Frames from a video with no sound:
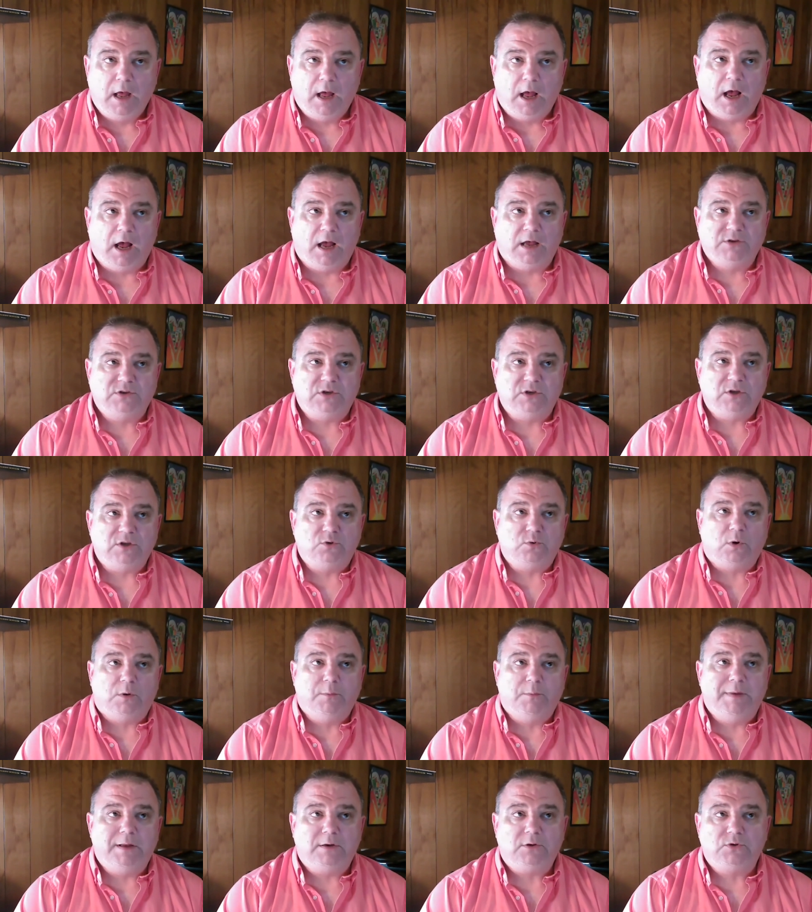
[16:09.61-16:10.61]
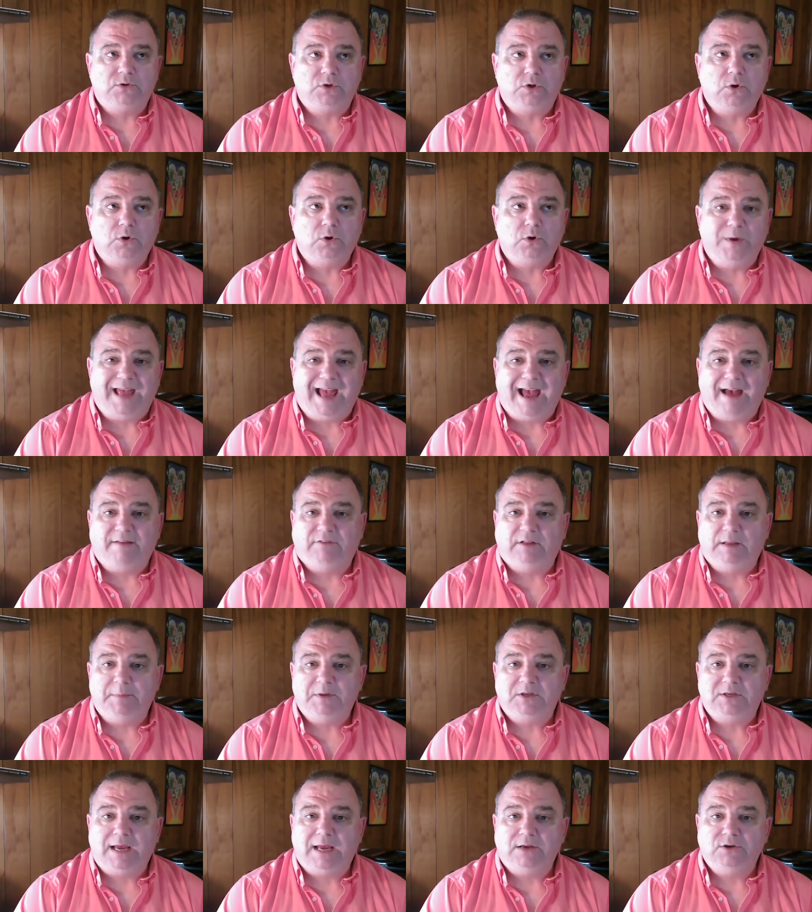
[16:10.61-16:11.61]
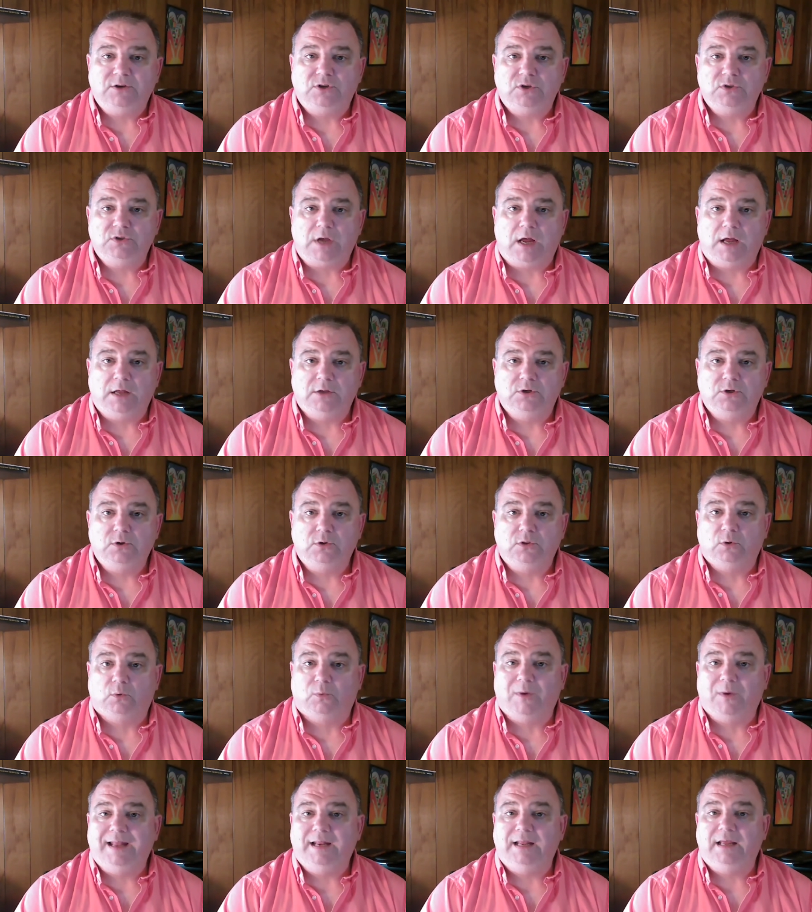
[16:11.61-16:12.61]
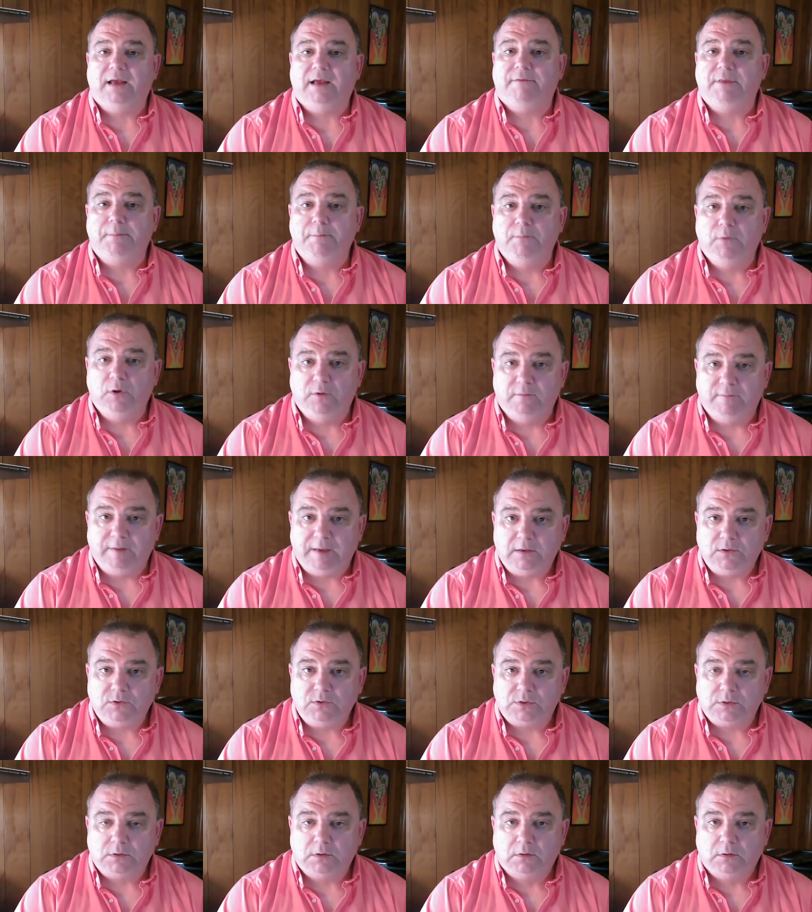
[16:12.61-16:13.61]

Uh, since we're middle school, we have limitations onto the rating of the movies.